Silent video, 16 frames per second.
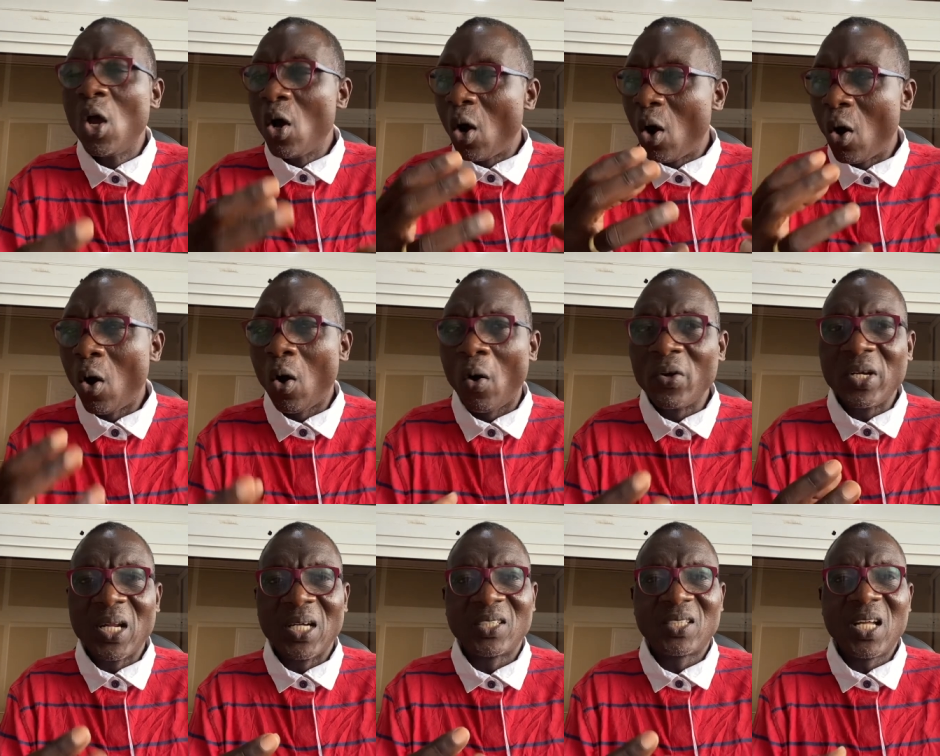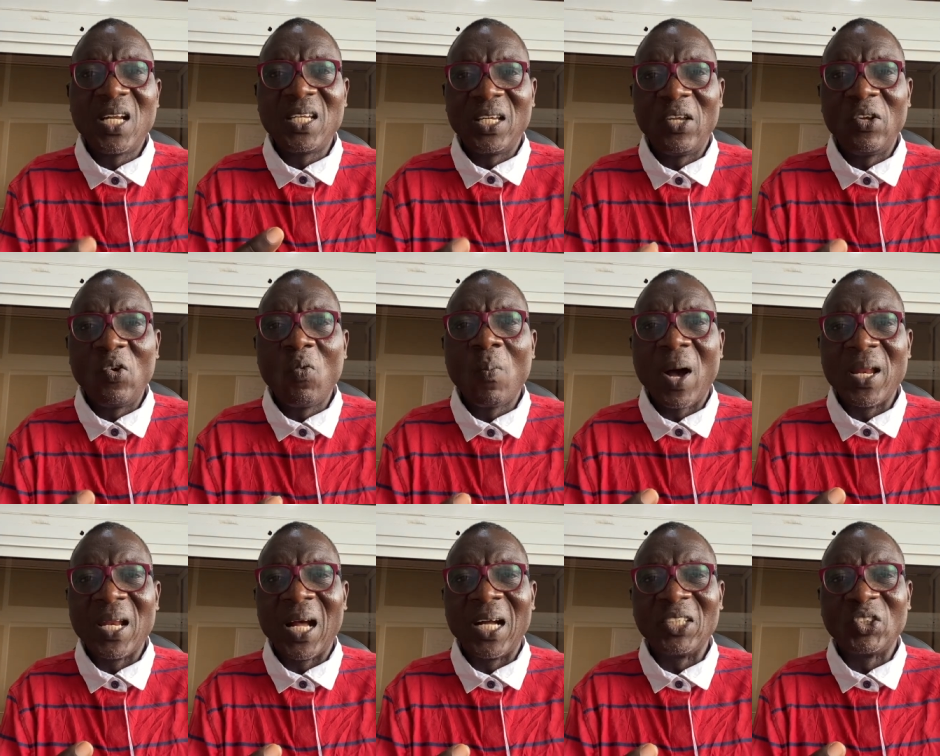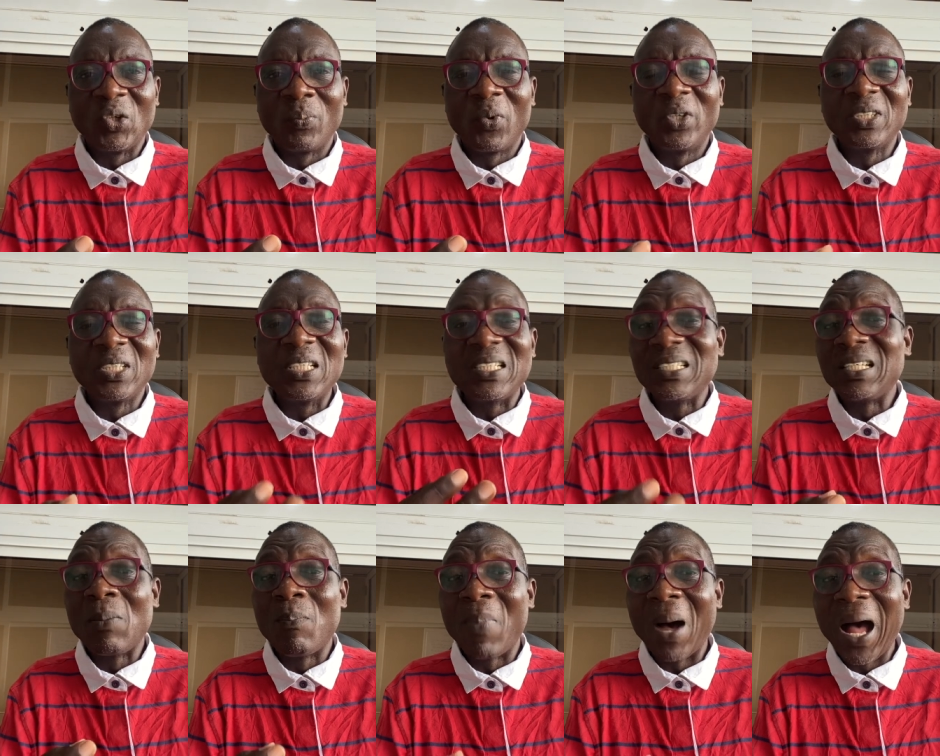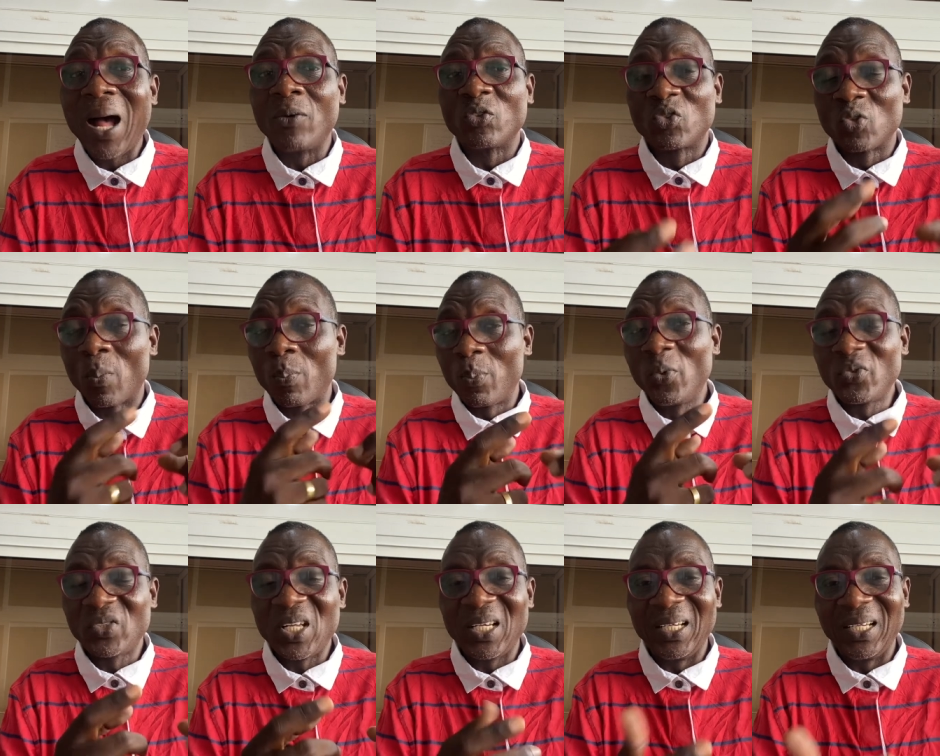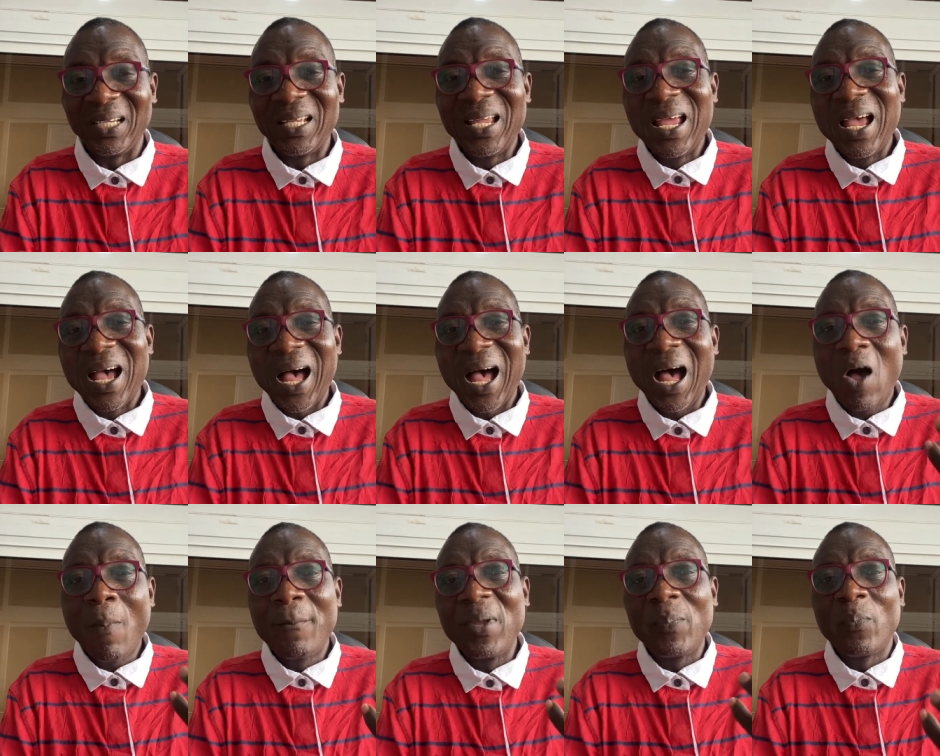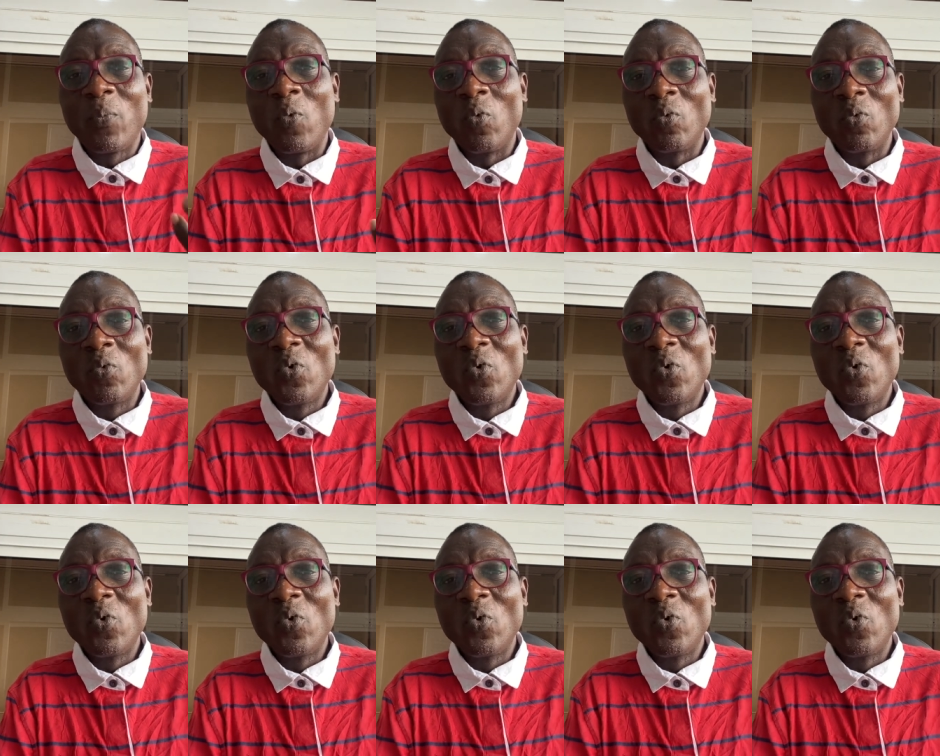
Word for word: or understanding human action, but it is about supposedly how people